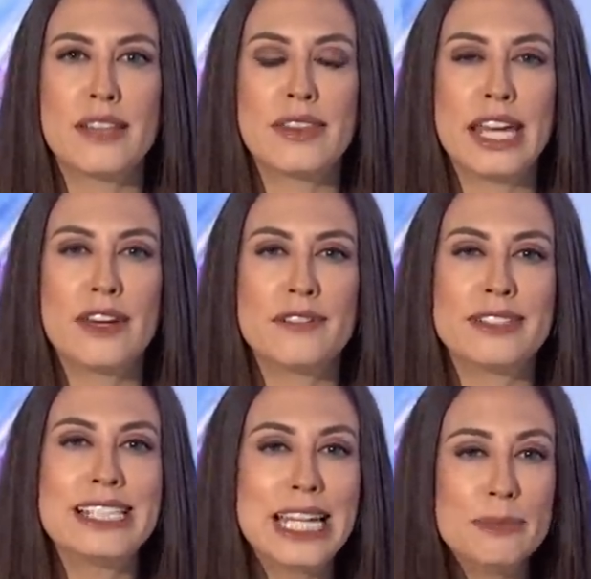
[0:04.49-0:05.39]
and they
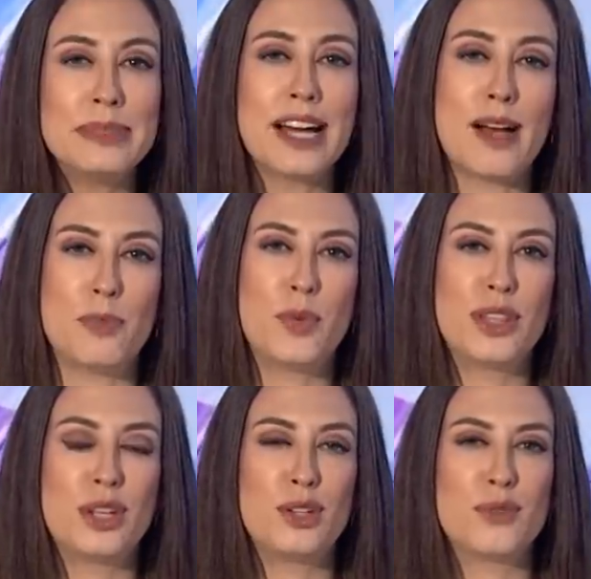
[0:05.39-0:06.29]
have teamed up
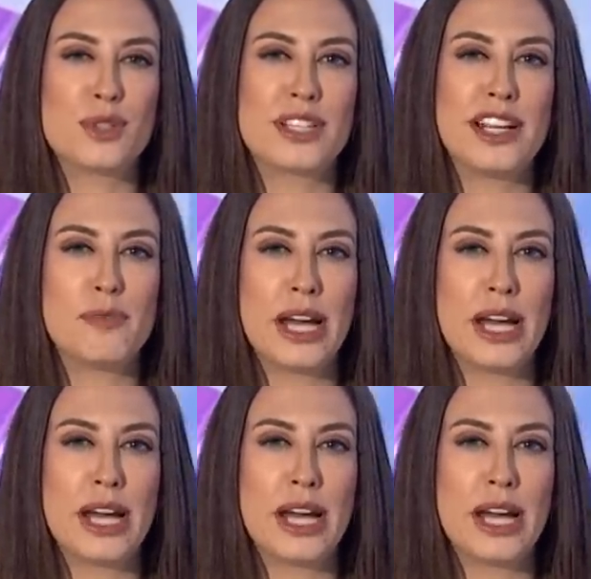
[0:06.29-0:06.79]
with the University